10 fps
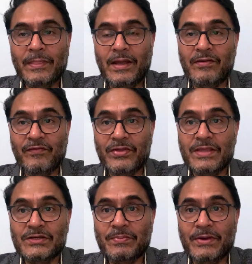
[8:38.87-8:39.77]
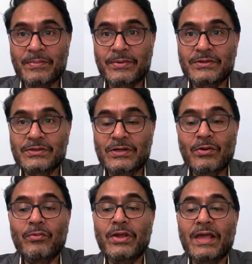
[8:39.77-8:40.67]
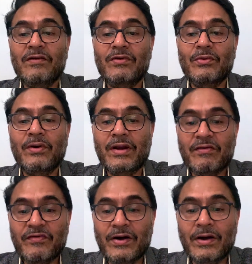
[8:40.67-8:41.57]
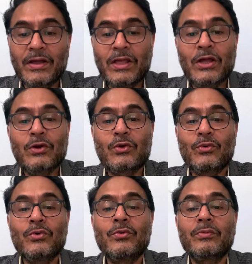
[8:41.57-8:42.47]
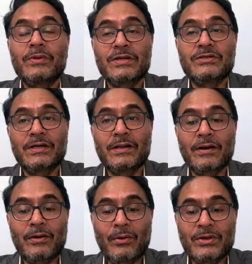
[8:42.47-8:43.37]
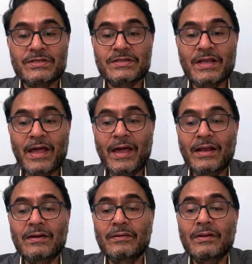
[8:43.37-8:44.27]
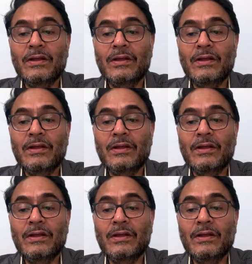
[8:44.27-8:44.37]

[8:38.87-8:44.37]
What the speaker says: and for this purpose, we have to refer to the General Clauses Act